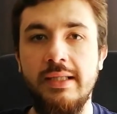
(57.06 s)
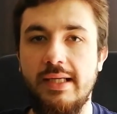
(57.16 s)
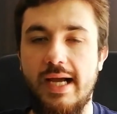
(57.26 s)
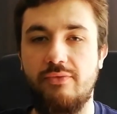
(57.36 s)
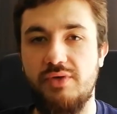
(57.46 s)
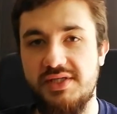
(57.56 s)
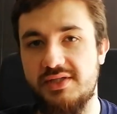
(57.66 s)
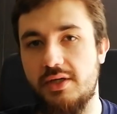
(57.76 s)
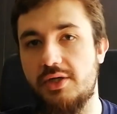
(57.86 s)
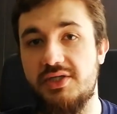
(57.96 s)
and
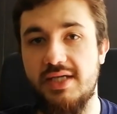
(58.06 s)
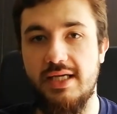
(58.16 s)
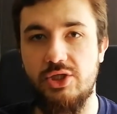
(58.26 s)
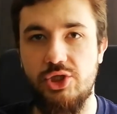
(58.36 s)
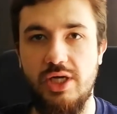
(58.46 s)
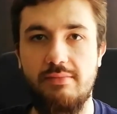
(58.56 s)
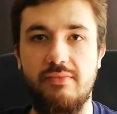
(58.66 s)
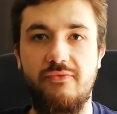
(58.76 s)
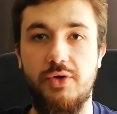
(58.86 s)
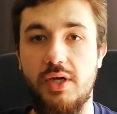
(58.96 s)
restarts a gym
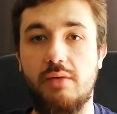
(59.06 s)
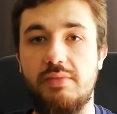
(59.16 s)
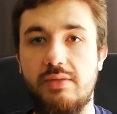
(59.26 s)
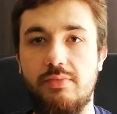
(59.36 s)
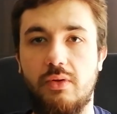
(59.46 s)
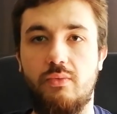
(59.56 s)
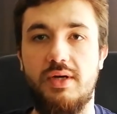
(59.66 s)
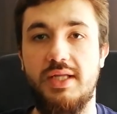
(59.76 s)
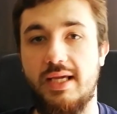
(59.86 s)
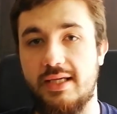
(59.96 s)
for young people where
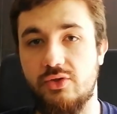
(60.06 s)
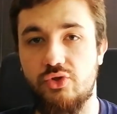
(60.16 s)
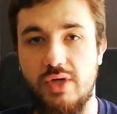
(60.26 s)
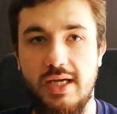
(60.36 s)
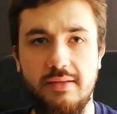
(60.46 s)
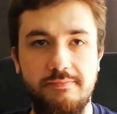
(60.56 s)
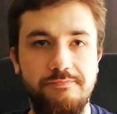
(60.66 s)
they can train.